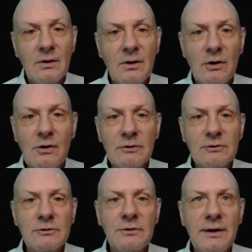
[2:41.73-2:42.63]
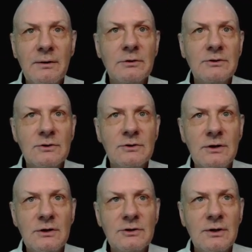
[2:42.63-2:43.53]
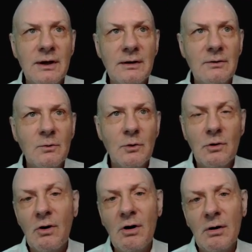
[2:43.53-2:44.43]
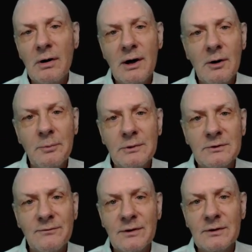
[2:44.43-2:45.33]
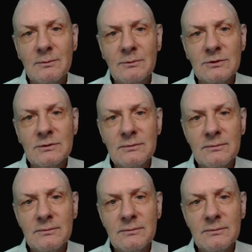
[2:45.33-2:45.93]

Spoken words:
Our culture today wants to teach that we're all helpless victims.